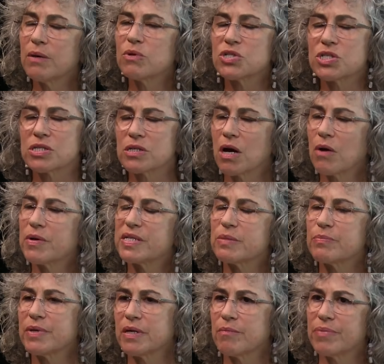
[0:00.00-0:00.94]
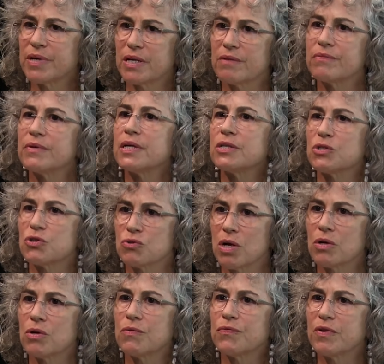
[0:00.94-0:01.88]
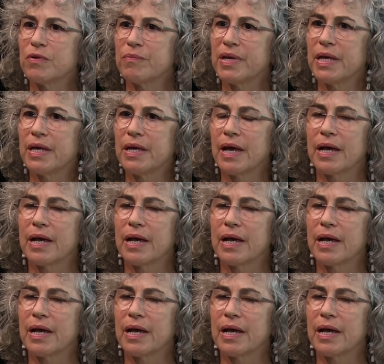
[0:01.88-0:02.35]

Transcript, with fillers: which has always been a bit of a struggle for me